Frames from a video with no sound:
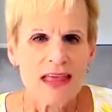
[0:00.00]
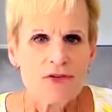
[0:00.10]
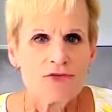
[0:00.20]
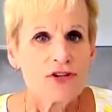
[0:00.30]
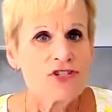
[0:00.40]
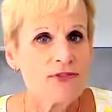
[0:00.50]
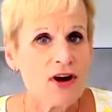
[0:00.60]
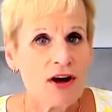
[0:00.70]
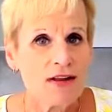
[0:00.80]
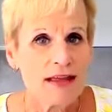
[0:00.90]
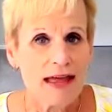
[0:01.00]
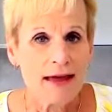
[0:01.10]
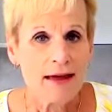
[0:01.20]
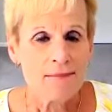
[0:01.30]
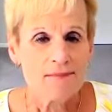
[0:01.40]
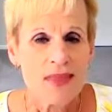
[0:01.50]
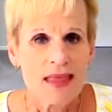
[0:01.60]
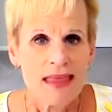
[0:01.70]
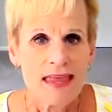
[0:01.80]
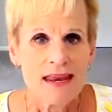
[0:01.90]
First of all,
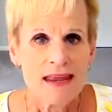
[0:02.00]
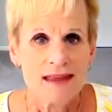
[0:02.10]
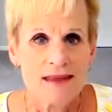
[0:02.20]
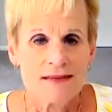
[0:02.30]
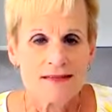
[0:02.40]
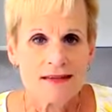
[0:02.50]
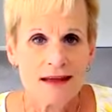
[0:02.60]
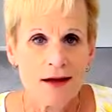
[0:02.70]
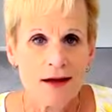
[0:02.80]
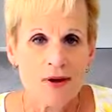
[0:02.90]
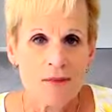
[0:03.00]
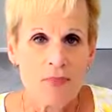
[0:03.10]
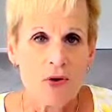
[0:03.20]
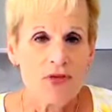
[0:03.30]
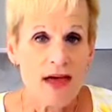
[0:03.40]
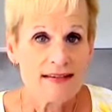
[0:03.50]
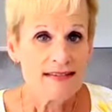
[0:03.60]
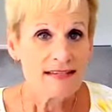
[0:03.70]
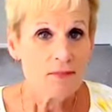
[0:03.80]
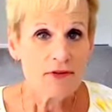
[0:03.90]
it is both a
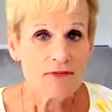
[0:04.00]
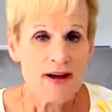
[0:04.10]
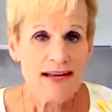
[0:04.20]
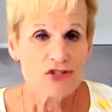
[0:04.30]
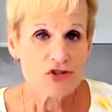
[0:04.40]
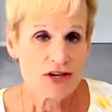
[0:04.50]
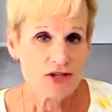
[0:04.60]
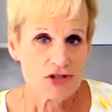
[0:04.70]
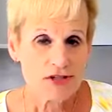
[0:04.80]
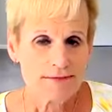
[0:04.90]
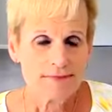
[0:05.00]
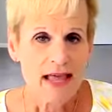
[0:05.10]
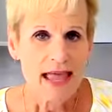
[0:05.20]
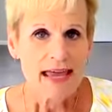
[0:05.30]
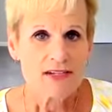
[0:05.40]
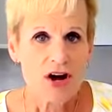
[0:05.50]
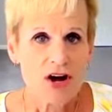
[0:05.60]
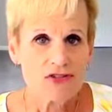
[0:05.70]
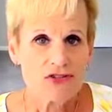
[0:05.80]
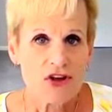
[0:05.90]
simplified structure and
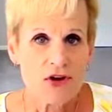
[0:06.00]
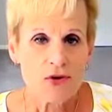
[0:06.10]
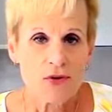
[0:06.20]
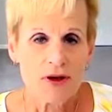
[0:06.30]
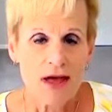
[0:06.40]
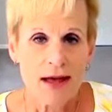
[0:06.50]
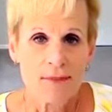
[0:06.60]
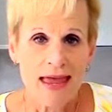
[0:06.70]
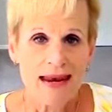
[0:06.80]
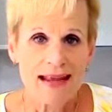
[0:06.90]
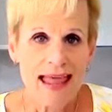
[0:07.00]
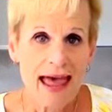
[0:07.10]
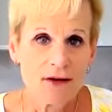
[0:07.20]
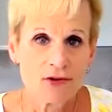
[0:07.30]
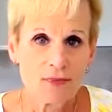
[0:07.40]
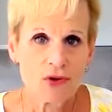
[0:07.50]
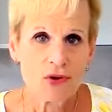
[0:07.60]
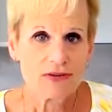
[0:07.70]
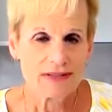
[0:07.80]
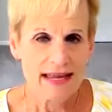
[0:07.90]
also an
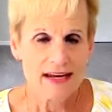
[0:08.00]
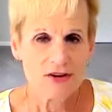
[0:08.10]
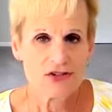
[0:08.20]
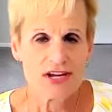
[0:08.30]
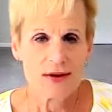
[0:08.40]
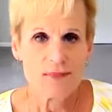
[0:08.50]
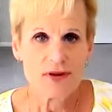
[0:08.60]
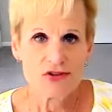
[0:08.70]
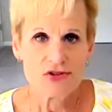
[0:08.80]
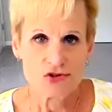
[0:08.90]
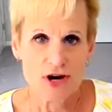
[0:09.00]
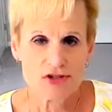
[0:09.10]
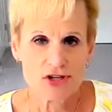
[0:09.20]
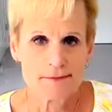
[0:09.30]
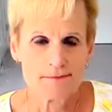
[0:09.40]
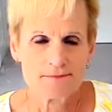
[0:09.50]
accountable leadership structure.